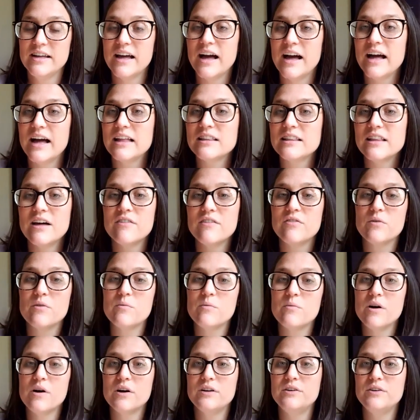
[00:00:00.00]
I love the
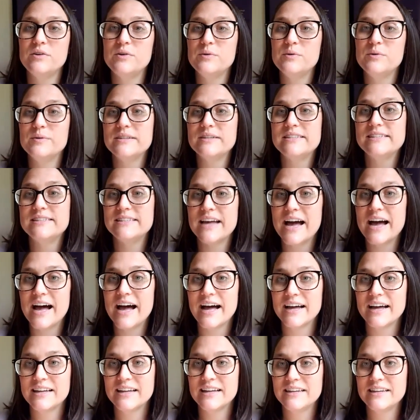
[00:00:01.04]
one who is
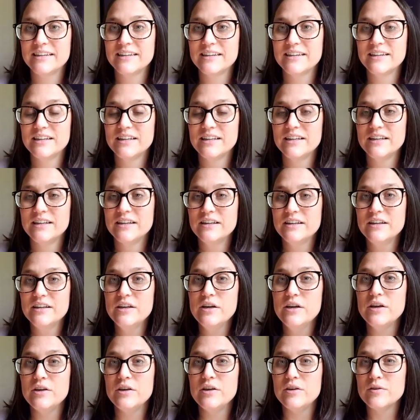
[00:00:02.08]
sad.
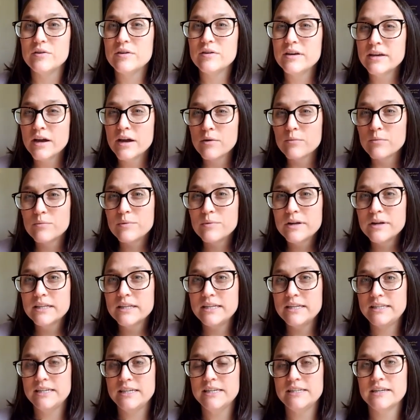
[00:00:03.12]
You can get really
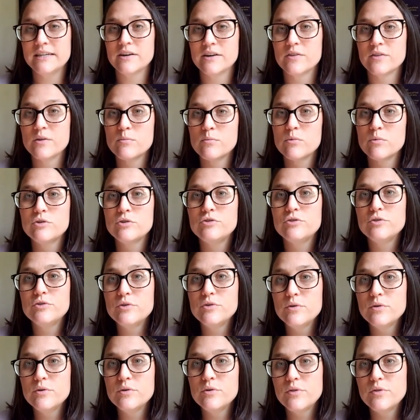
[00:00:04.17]
detailed. The more
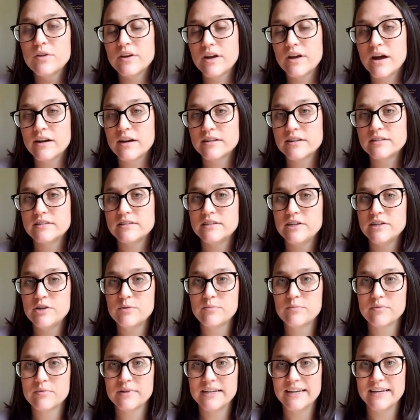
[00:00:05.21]
truth and honesty you
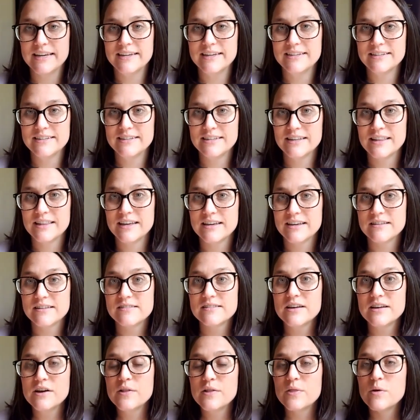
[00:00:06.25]
bring into this,
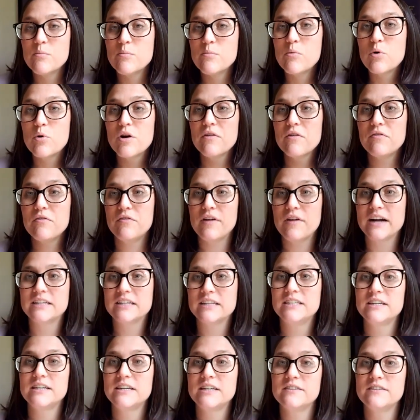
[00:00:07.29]
the more
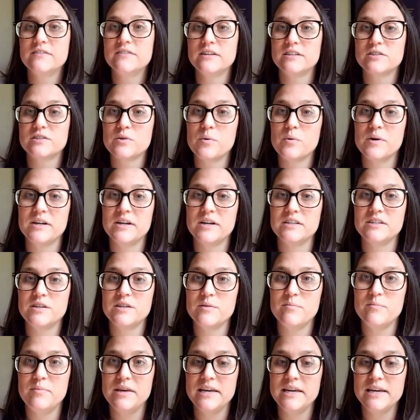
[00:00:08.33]
effective it's going to
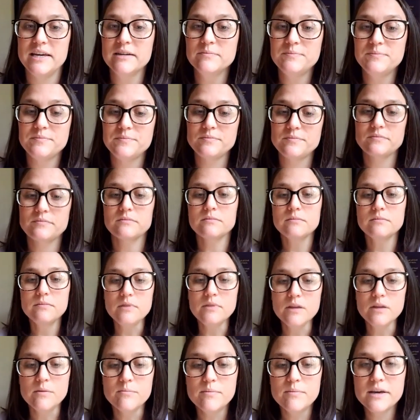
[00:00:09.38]
be,
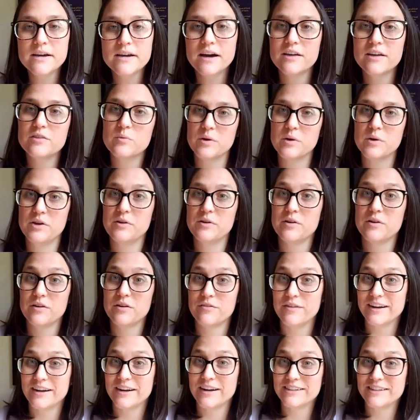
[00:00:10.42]
because what you're
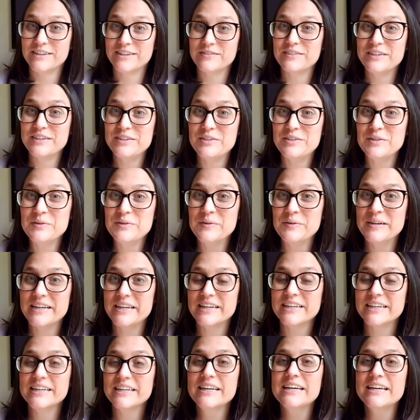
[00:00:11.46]
effectively
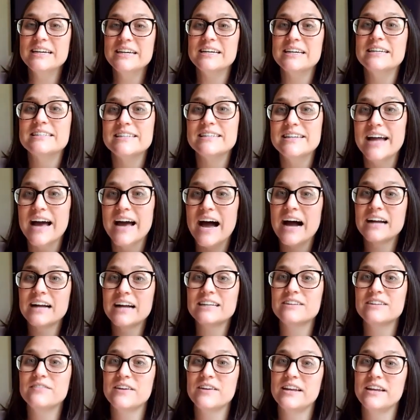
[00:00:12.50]
doing is in
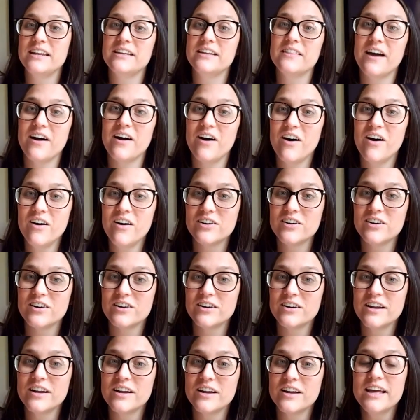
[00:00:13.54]
activating that
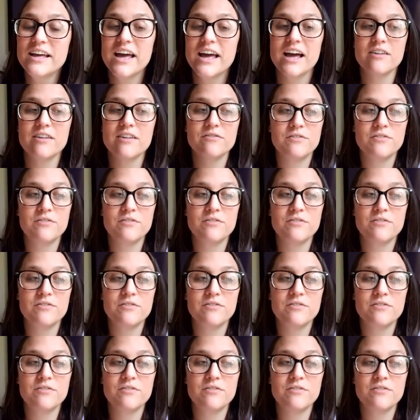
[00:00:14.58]
heart and